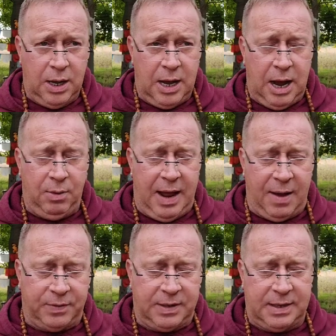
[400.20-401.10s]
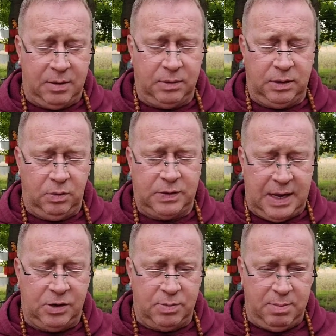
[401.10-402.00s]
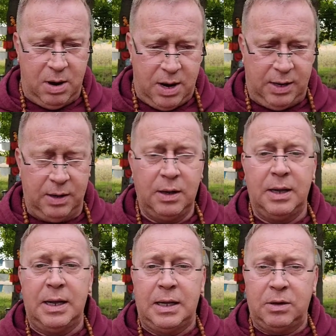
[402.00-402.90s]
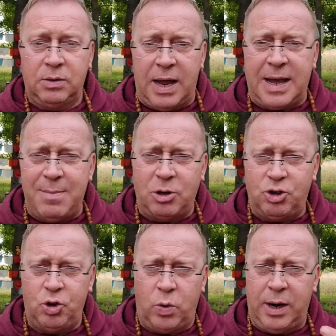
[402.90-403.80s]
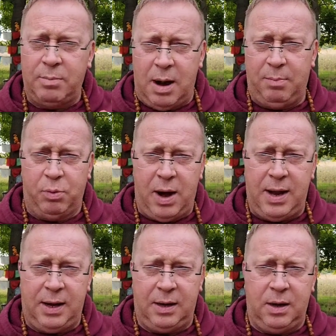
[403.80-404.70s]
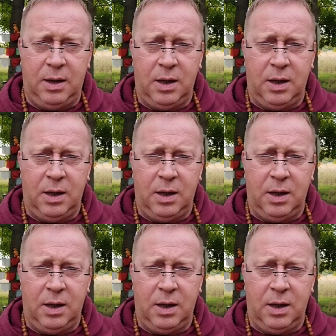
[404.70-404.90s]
I would have to say to my mind, like I'm assuring my brain,